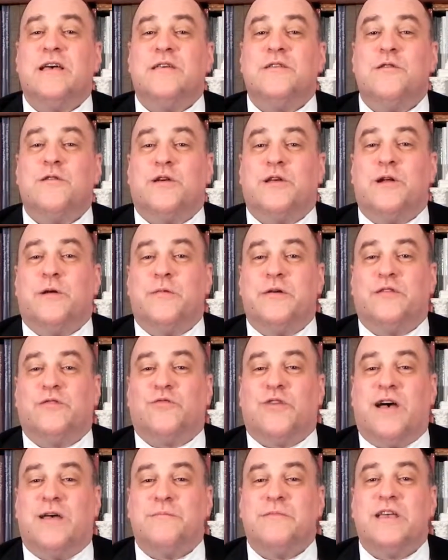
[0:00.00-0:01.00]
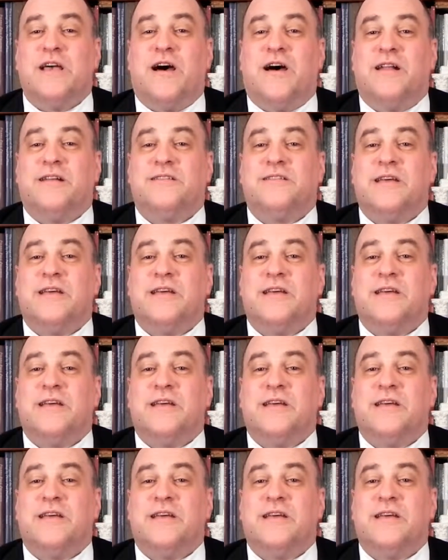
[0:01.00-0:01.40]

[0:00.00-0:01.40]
you can always find me on